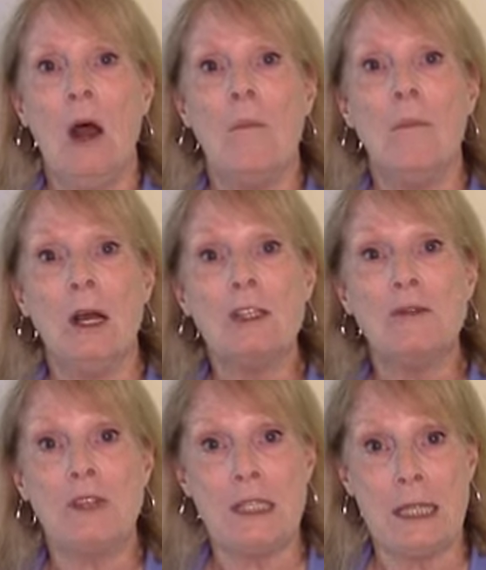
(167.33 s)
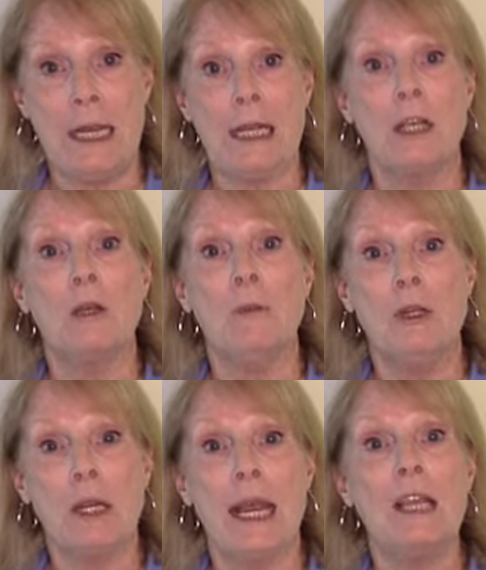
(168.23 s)
Most of us think a
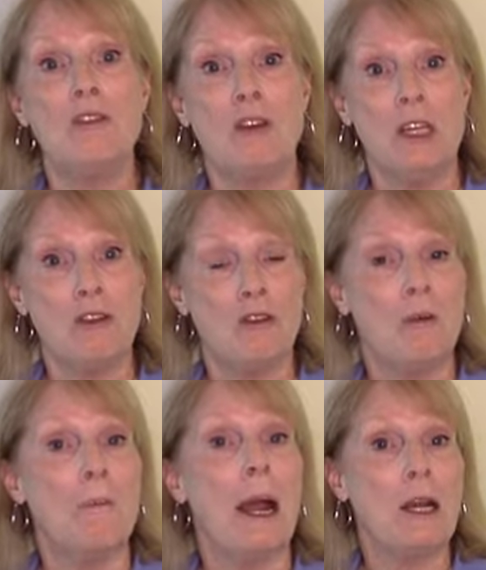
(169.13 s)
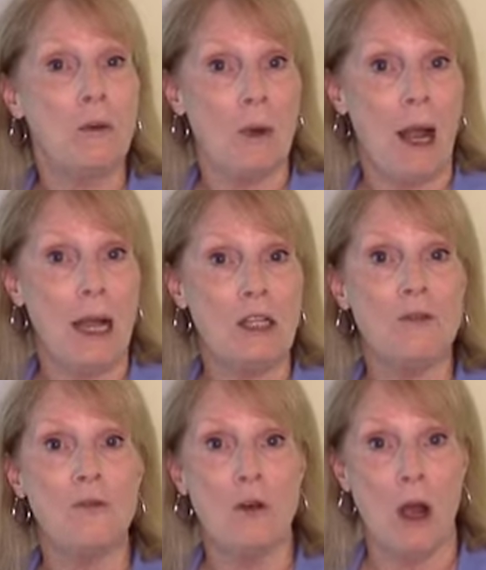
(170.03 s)
communication issue might arise
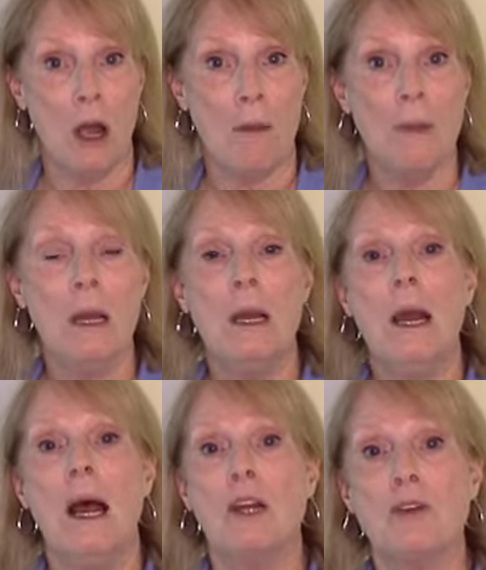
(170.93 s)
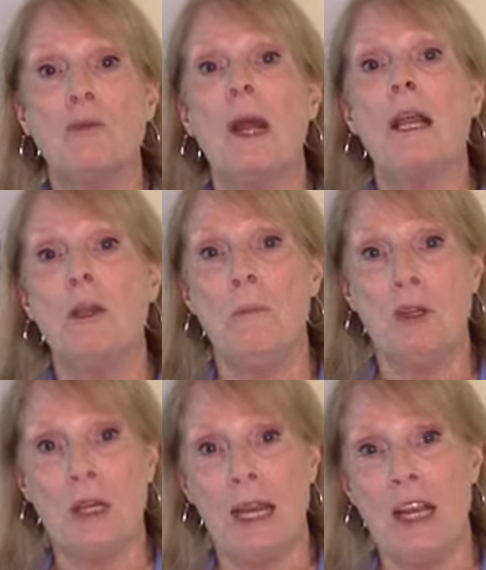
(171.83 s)
from a direct
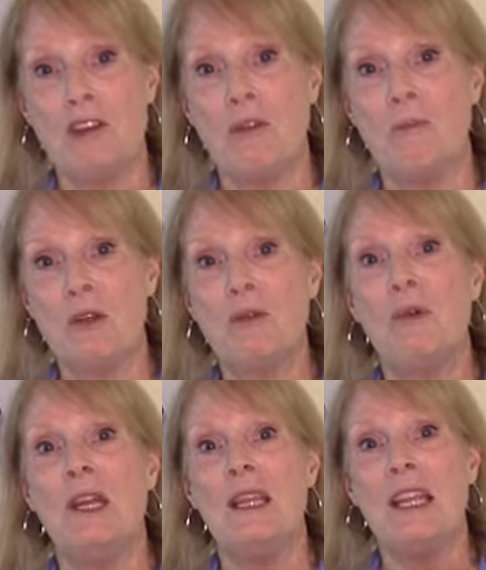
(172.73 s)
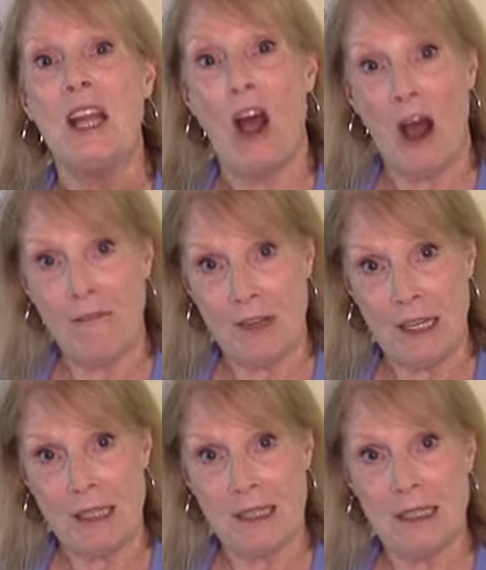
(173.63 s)
communication between the
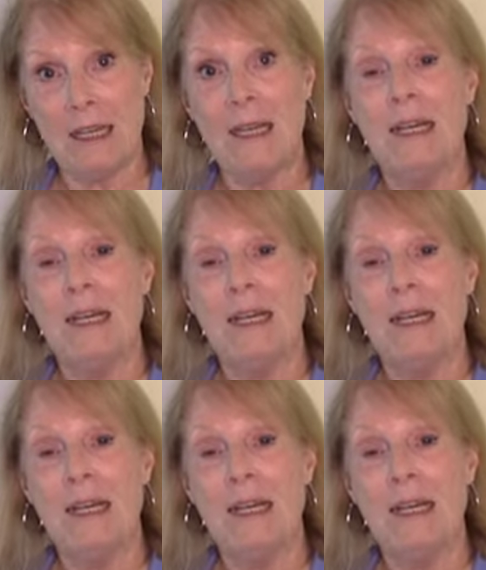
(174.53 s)
office,